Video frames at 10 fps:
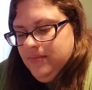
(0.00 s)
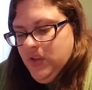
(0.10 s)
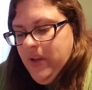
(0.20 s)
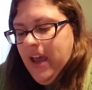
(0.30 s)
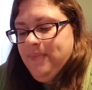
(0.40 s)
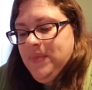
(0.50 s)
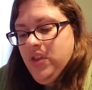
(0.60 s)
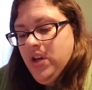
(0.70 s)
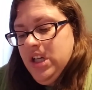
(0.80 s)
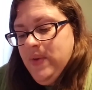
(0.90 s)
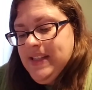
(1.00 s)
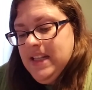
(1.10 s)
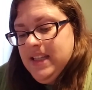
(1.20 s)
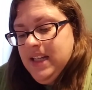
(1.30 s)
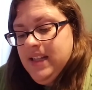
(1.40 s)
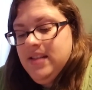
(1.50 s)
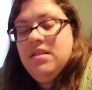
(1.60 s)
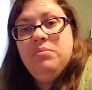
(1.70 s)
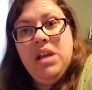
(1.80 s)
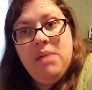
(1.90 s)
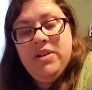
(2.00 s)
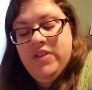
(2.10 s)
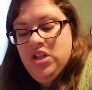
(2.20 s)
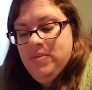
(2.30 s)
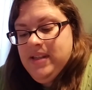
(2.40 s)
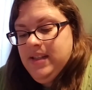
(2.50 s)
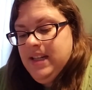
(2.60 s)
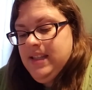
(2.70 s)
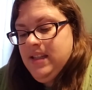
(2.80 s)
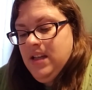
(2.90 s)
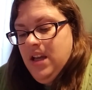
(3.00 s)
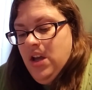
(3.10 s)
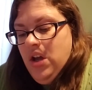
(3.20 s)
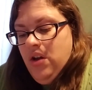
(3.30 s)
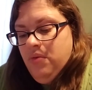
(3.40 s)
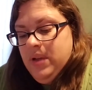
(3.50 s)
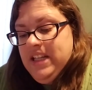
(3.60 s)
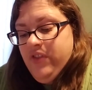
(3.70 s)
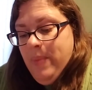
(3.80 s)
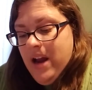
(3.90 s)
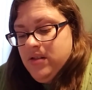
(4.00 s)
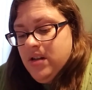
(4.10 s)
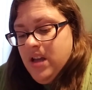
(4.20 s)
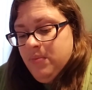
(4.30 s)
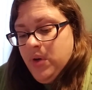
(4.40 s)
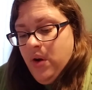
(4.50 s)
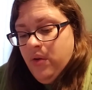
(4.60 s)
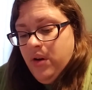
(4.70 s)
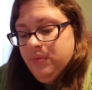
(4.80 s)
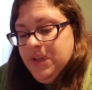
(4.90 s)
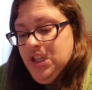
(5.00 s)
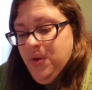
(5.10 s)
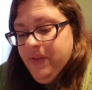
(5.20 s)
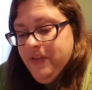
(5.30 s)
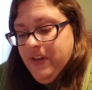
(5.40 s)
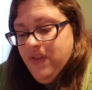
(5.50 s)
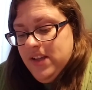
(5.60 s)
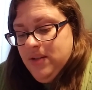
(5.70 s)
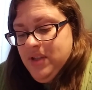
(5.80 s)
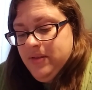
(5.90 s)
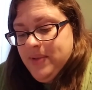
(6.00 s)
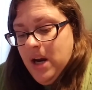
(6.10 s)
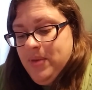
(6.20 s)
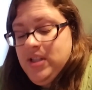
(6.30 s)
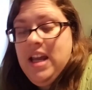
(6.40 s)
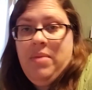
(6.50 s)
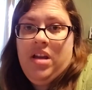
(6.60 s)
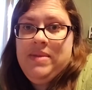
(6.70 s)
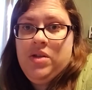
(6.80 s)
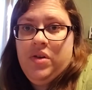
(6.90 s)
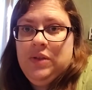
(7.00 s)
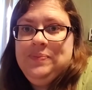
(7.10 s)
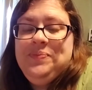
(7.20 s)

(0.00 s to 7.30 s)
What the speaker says: yeah, 30 new Etsy listings, become an official business, release a few patterns on Gumroad, reach 250 FlossTube subscribers, and make a BISCORNU.